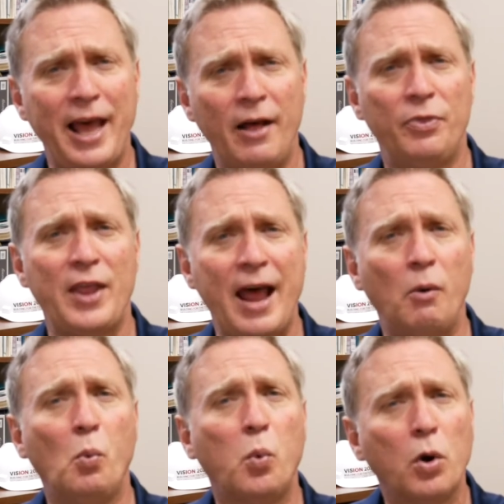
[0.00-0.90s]
out
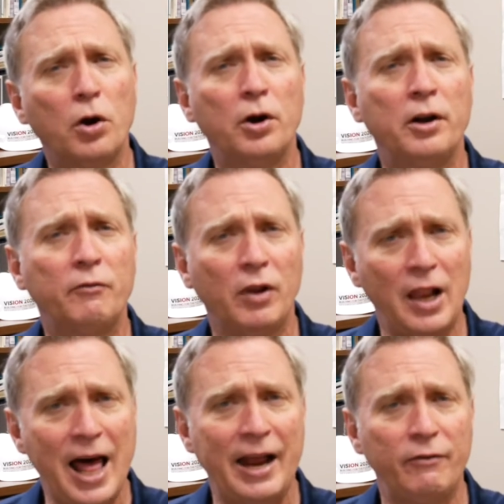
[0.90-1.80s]
that word of
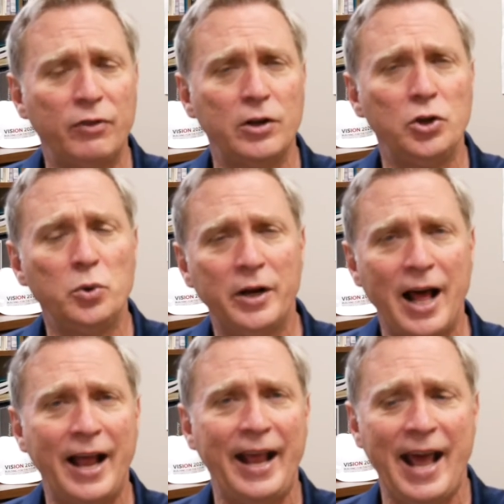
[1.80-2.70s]
life that you and
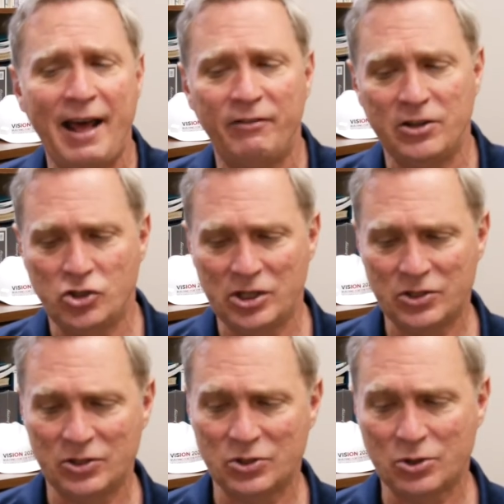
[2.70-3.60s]
I have in
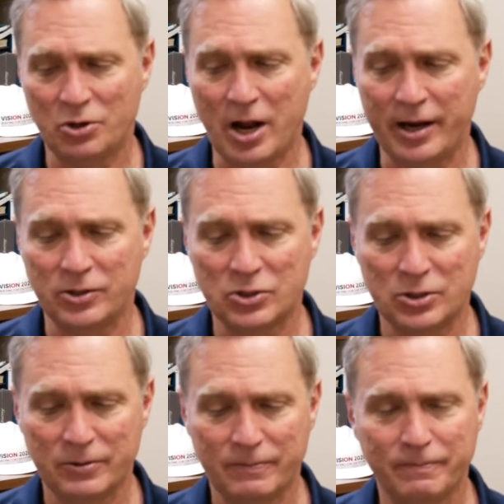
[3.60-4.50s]
Jesus Christ.